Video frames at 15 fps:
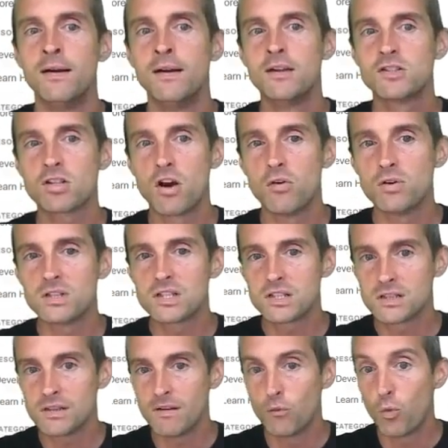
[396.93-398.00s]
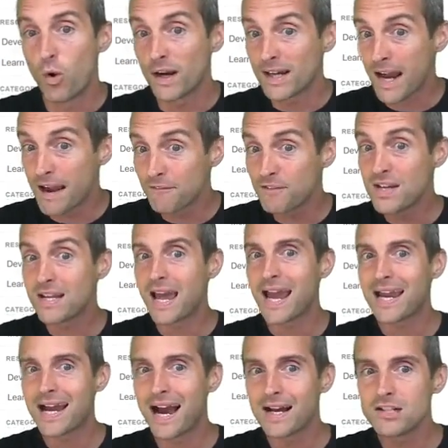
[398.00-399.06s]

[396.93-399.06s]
So what Caffeine AI